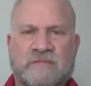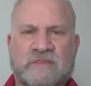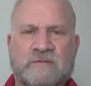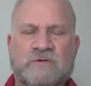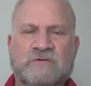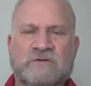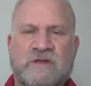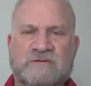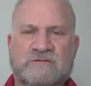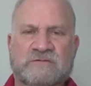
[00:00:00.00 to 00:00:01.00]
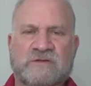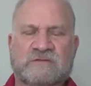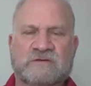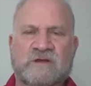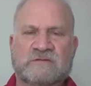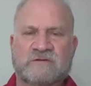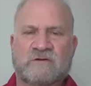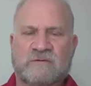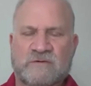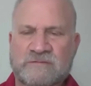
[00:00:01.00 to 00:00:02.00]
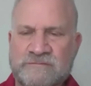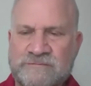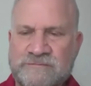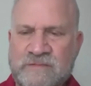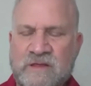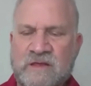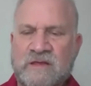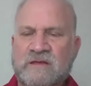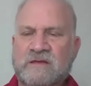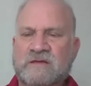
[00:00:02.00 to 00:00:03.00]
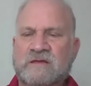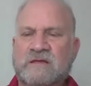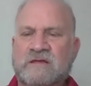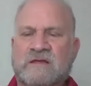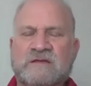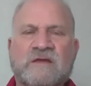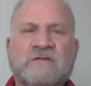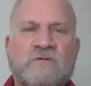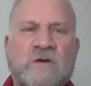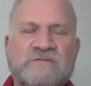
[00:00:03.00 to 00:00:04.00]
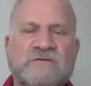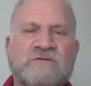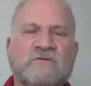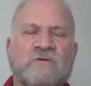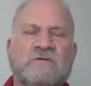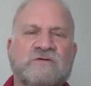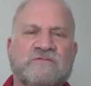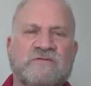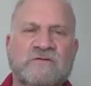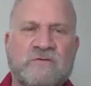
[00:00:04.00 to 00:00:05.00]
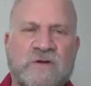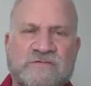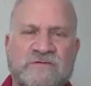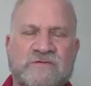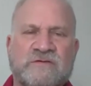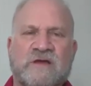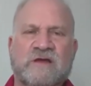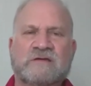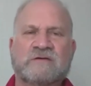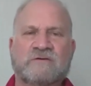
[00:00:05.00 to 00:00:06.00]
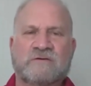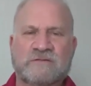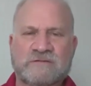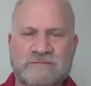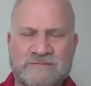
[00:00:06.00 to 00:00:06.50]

The Buddha nature, Tathagata Garbha. Any other questions, Dora? You're full of questions today, girl.